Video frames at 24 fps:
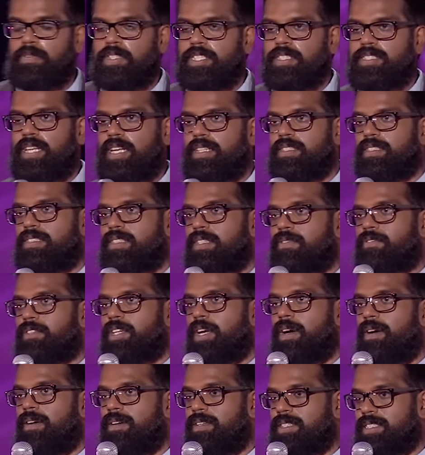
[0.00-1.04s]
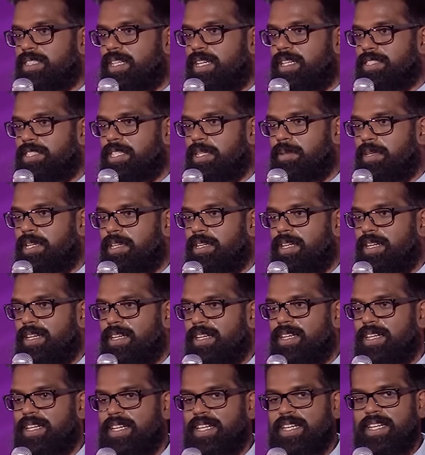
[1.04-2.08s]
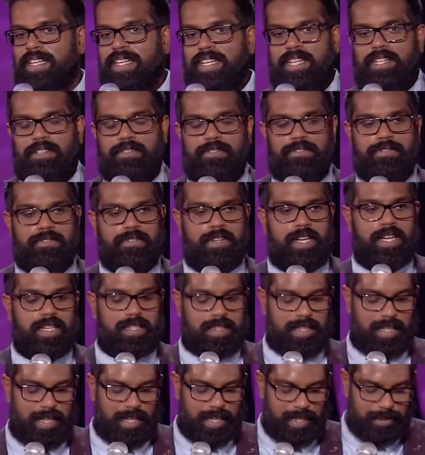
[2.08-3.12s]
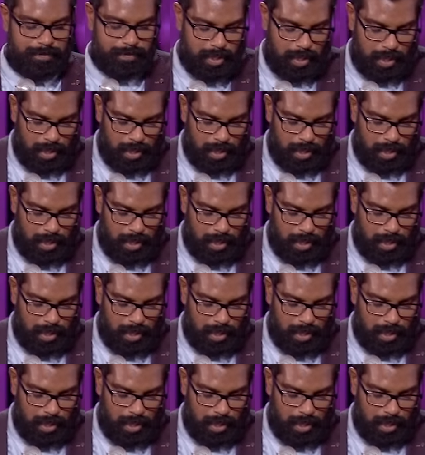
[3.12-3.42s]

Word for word: of intensive cardio. Do you know? Like, fuck that.